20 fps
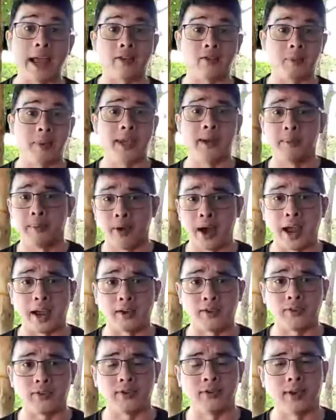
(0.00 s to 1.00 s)
as being
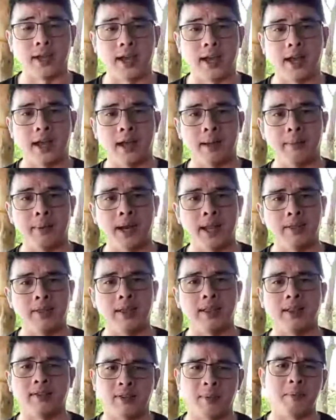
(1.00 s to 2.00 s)
brash, and I
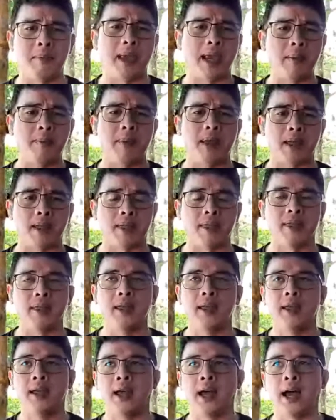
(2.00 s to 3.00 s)
think that's a big myth.
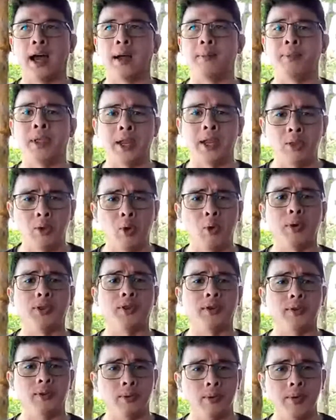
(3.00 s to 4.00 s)
They know what
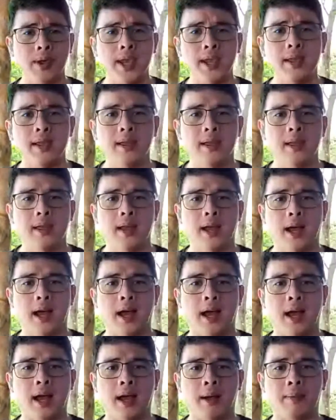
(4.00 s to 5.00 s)
they're doing.
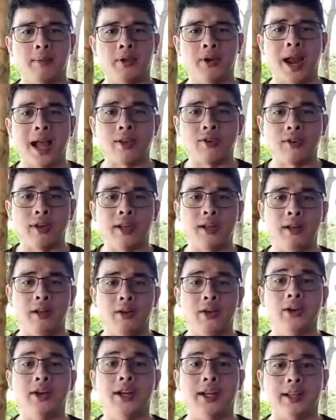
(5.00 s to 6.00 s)
They're actually
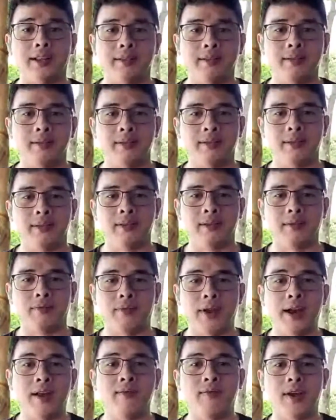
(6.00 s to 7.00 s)
learned. They're
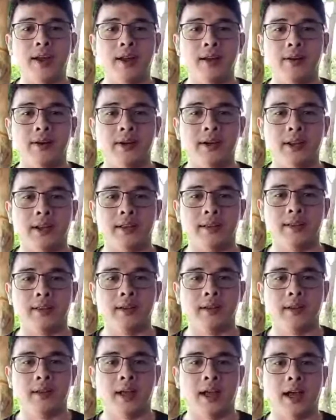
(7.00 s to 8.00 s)
very, very learned.
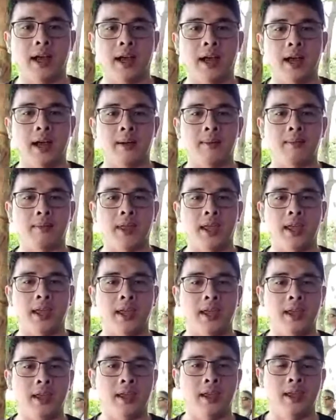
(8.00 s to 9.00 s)

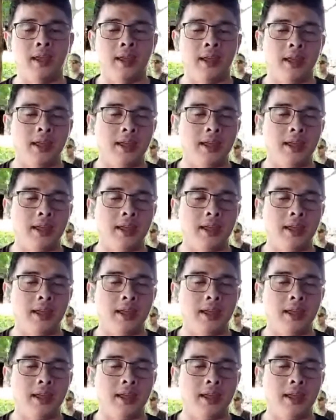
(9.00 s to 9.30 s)
They